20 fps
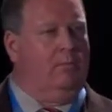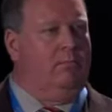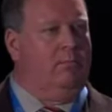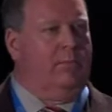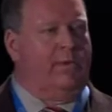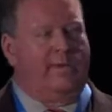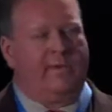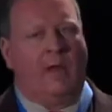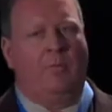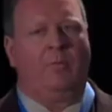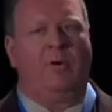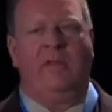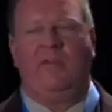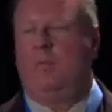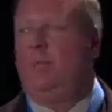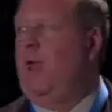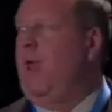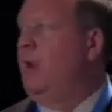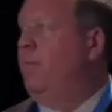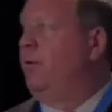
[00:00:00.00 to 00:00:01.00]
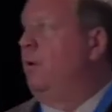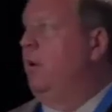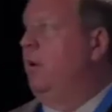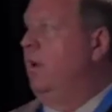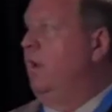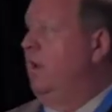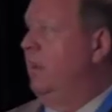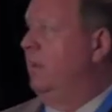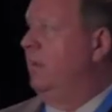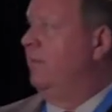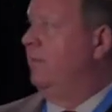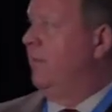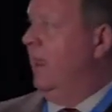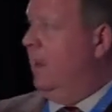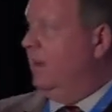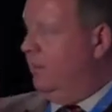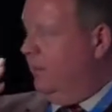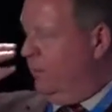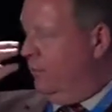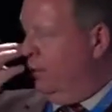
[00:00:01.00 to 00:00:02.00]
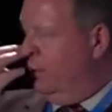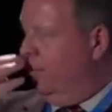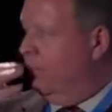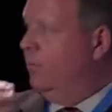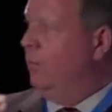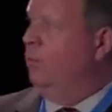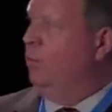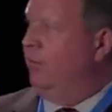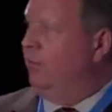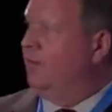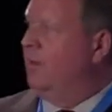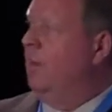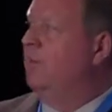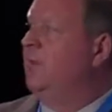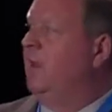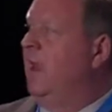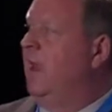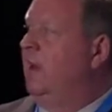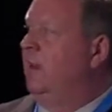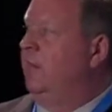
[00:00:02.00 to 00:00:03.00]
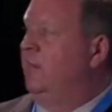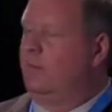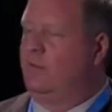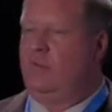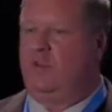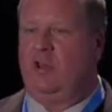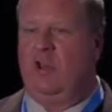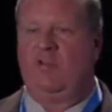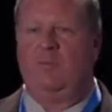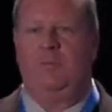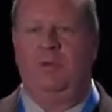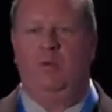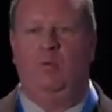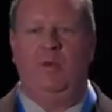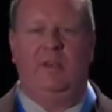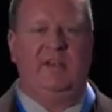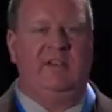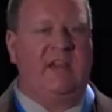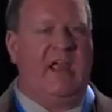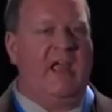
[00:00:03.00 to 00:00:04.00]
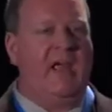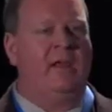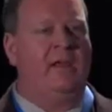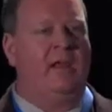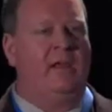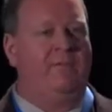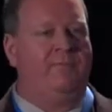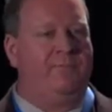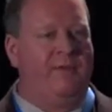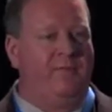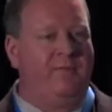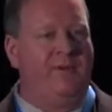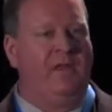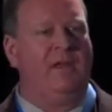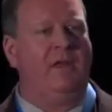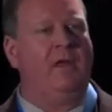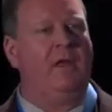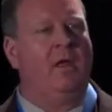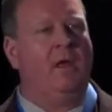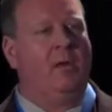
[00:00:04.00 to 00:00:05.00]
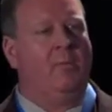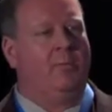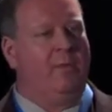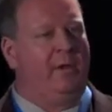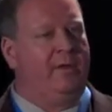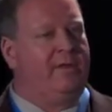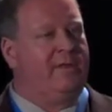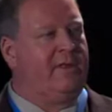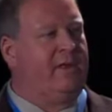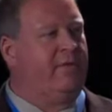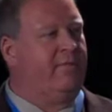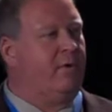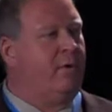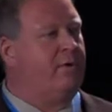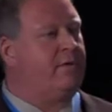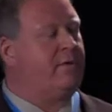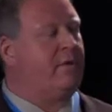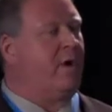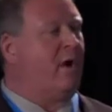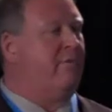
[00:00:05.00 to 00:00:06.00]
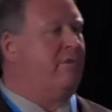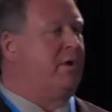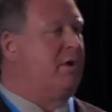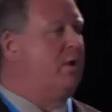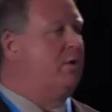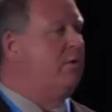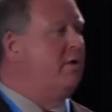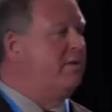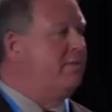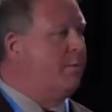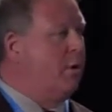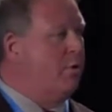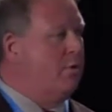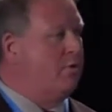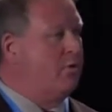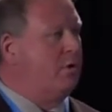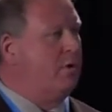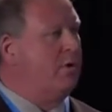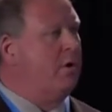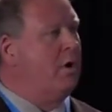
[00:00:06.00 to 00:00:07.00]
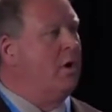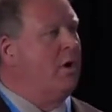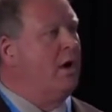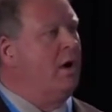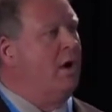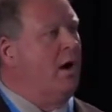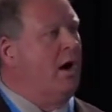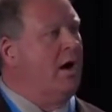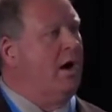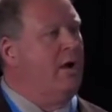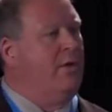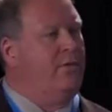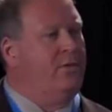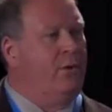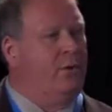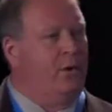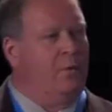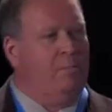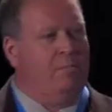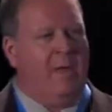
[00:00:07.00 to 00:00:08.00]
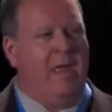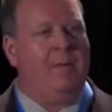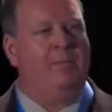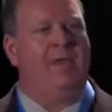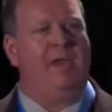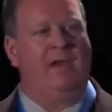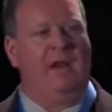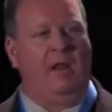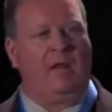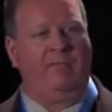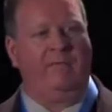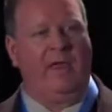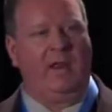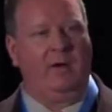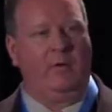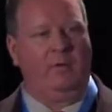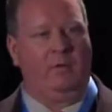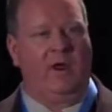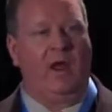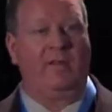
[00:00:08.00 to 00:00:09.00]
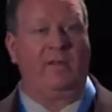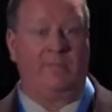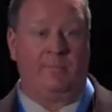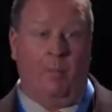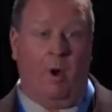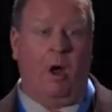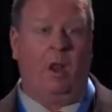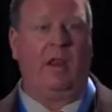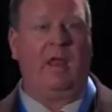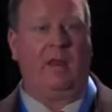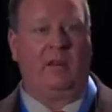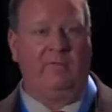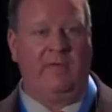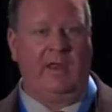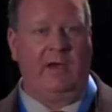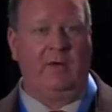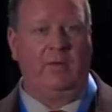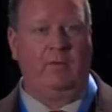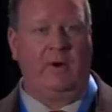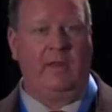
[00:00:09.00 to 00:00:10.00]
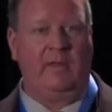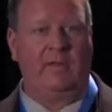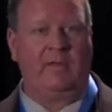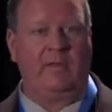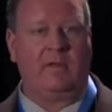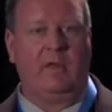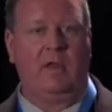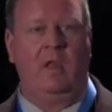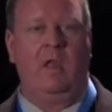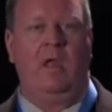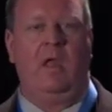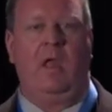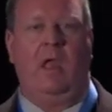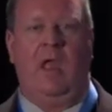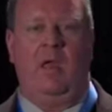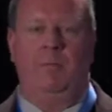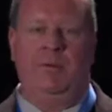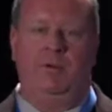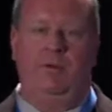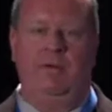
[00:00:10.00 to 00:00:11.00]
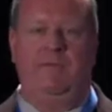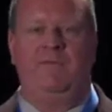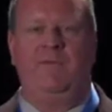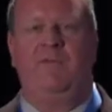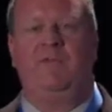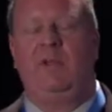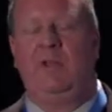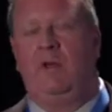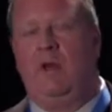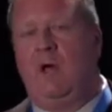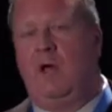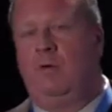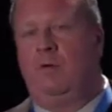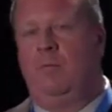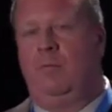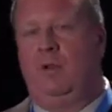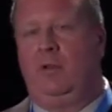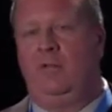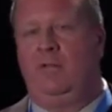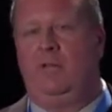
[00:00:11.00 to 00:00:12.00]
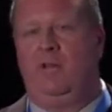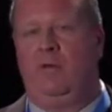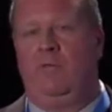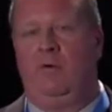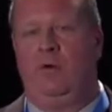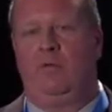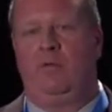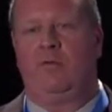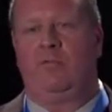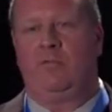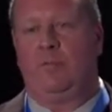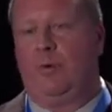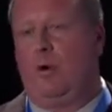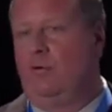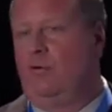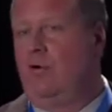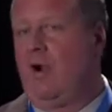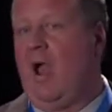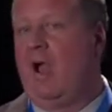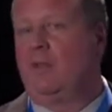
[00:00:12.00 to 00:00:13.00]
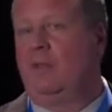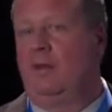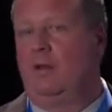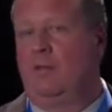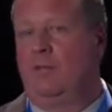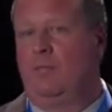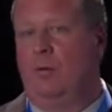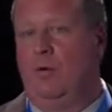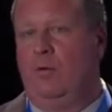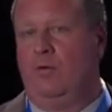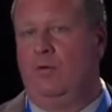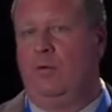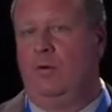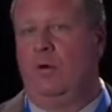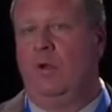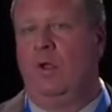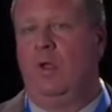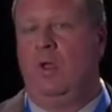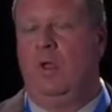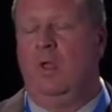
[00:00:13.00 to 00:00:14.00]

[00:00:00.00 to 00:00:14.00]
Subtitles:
The summary of the paper is that there was some data that suggests between 10 and 50 millisieverts of acute exposure, there may be a small elevated risk, and between 50 and 100 millisieverts of protracted exposure,